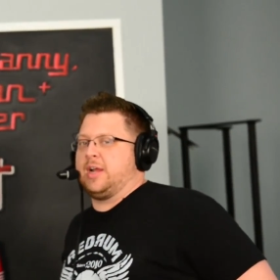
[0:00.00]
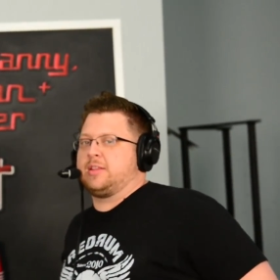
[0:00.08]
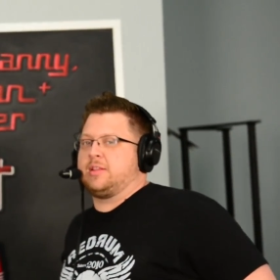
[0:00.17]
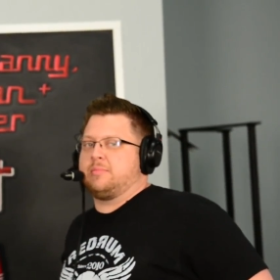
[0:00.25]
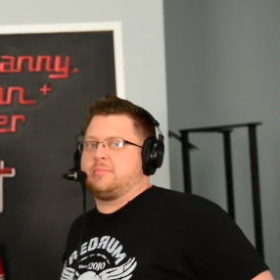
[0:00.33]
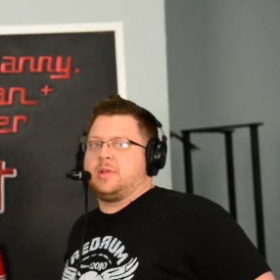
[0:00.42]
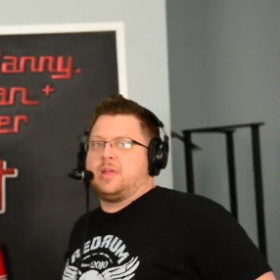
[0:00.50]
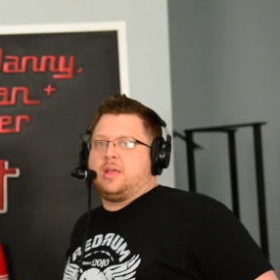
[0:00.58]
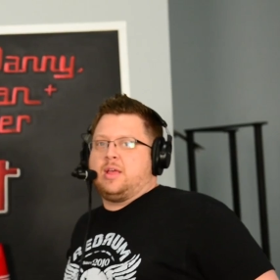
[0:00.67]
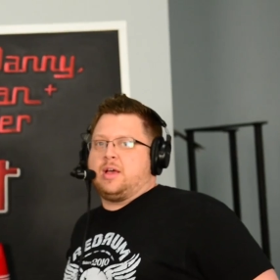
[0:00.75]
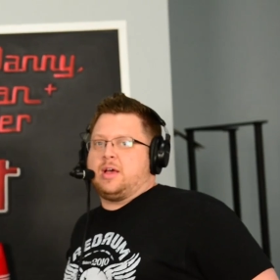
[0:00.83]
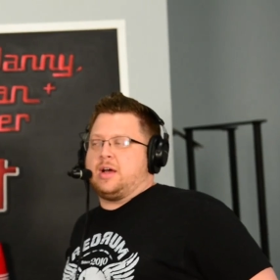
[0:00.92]
Anthem.
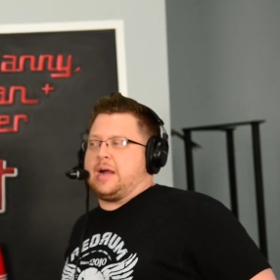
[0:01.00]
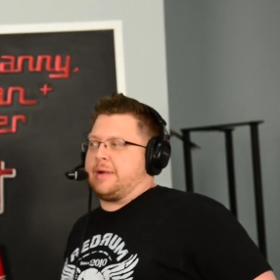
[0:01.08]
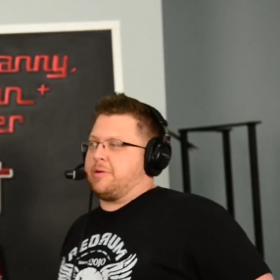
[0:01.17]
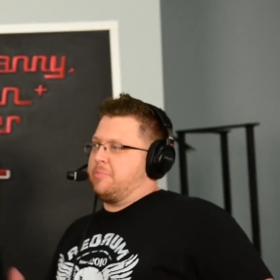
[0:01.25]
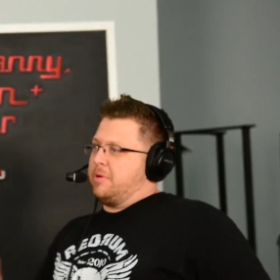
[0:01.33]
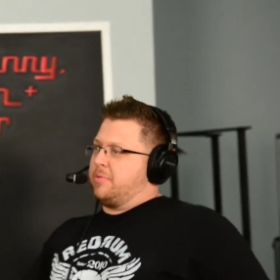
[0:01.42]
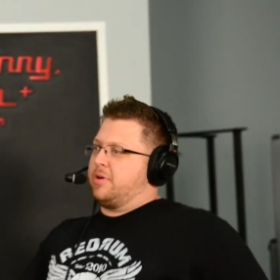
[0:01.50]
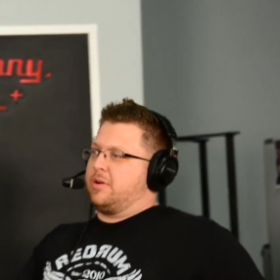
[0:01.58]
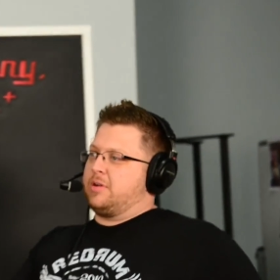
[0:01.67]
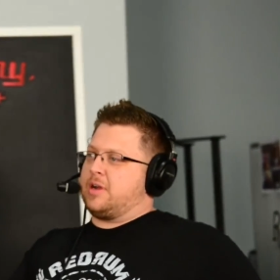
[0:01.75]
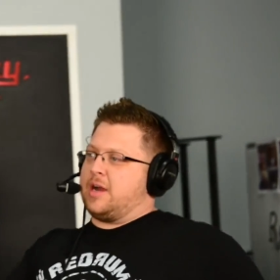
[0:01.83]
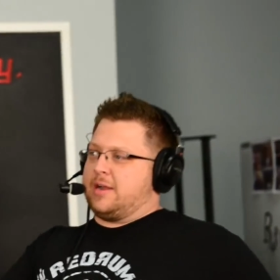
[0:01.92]
I
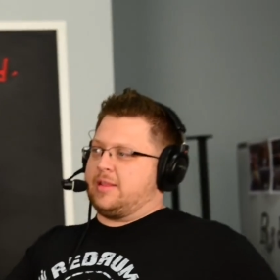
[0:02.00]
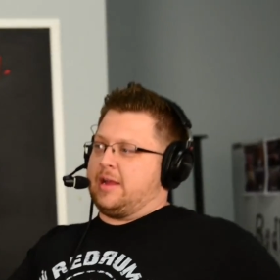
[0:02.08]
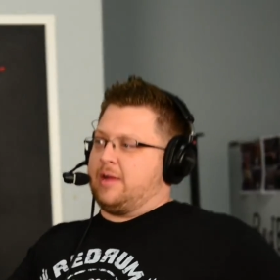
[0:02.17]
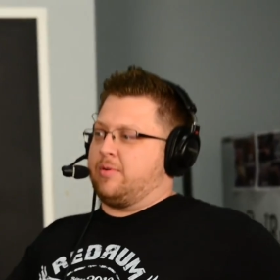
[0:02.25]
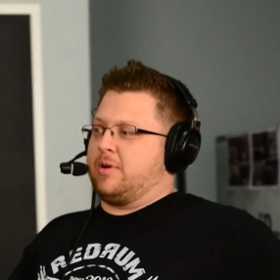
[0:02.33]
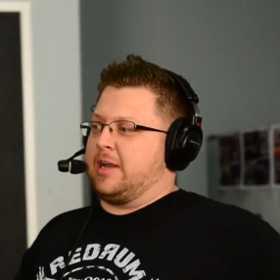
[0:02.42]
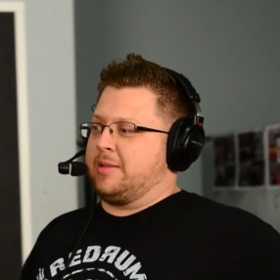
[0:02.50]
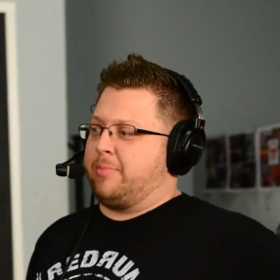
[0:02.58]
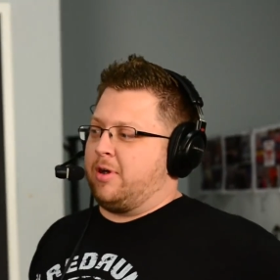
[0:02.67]
remember Con and I were at the